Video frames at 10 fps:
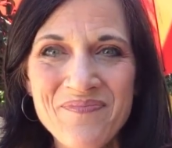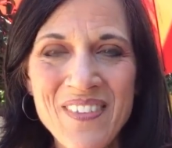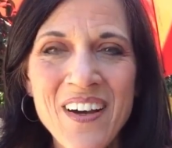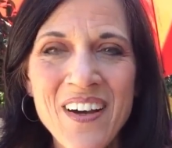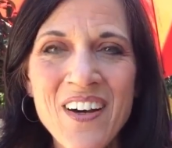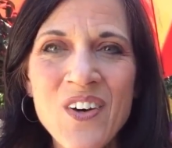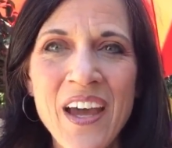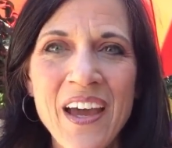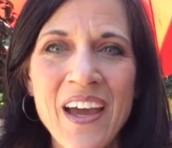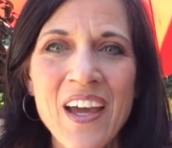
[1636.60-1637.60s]

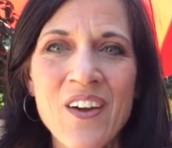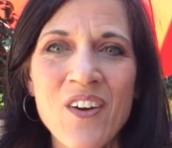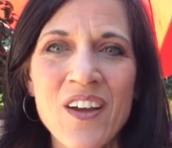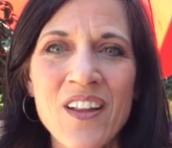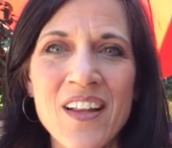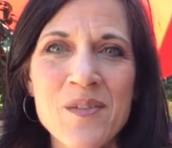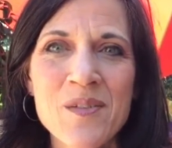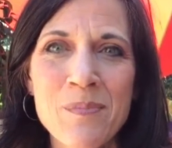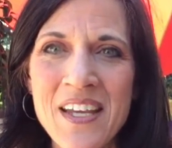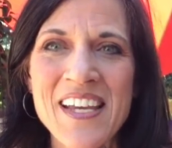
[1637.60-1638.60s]
Okay, growing lots of
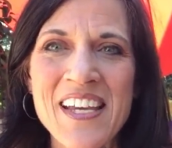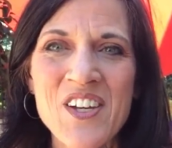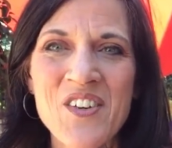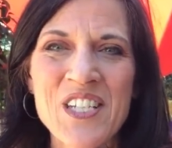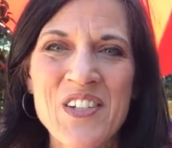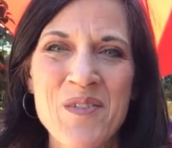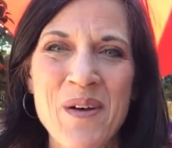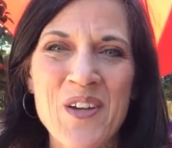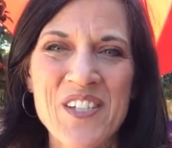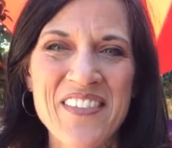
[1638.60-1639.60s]
peas. Thank you, Christy, for
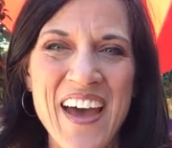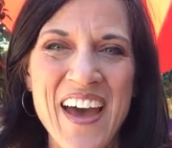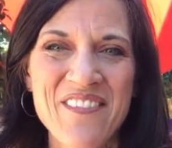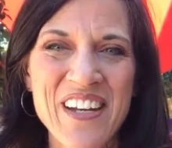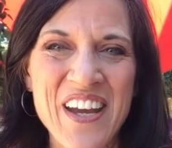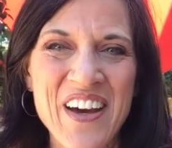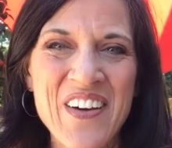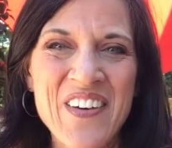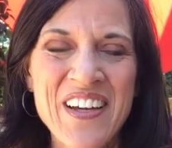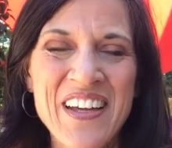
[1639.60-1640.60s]
posting that
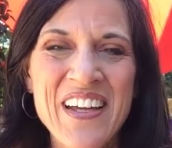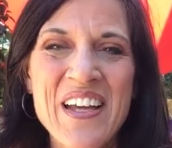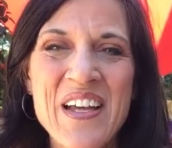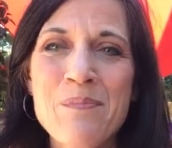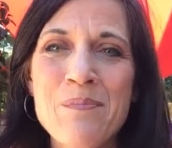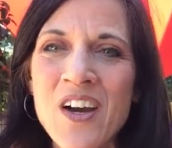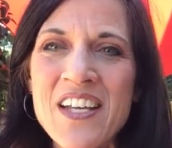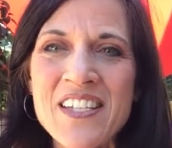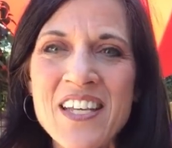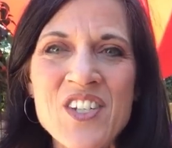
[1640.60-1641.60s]
video.
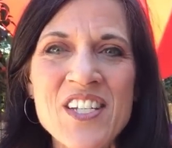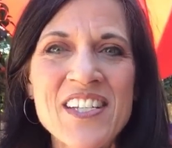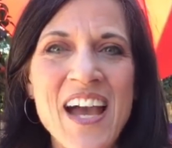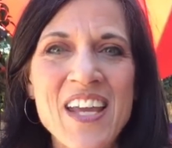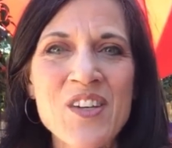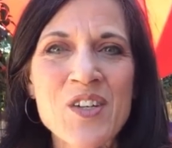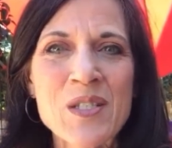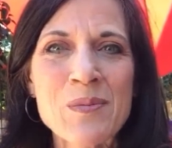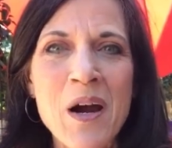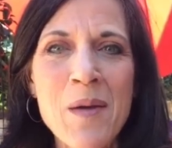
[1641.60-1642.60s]
Mary says she's liking your
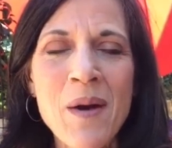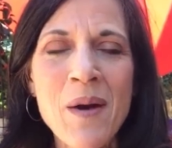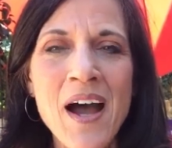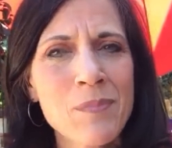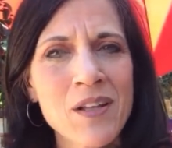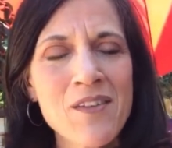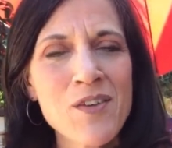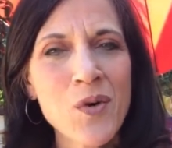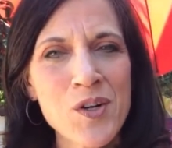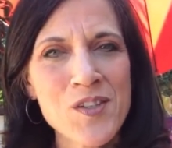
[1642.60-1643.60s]
smart pots. I believe
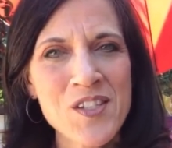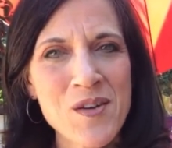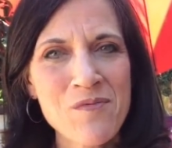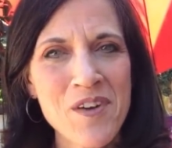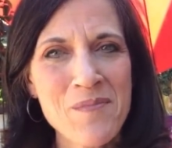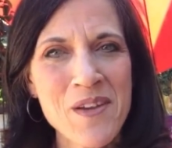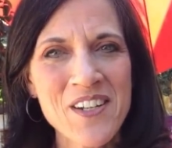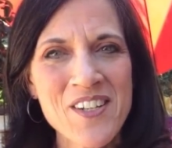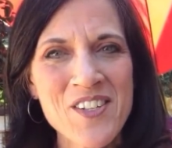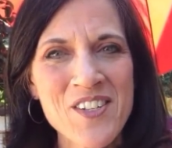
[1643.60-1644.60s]
you ordered some from me,
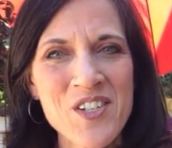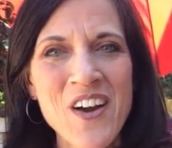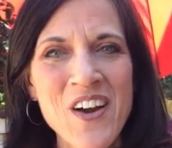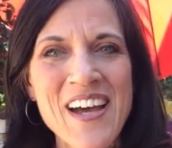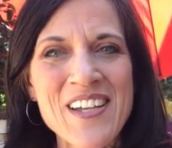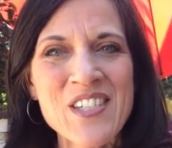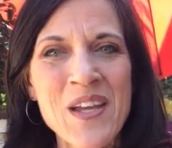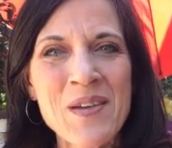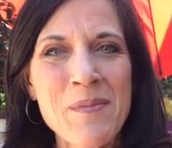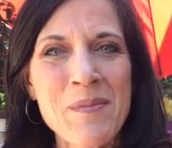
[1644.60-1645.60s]
didn't you, Mary, last
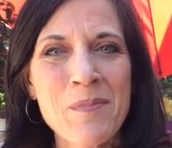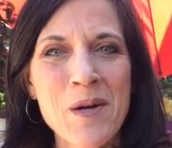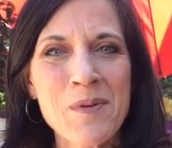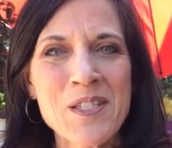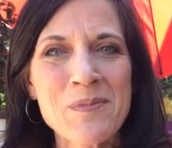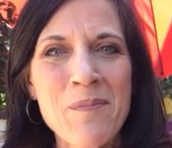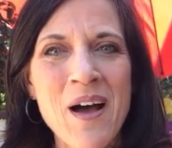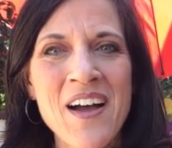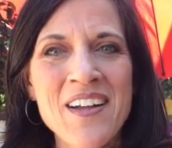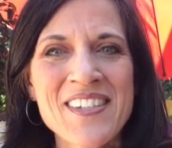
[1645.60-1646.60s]
week? Maybe the purple smart
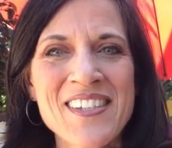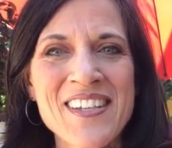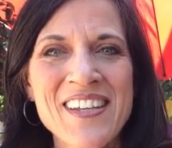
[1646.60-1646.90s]
pots.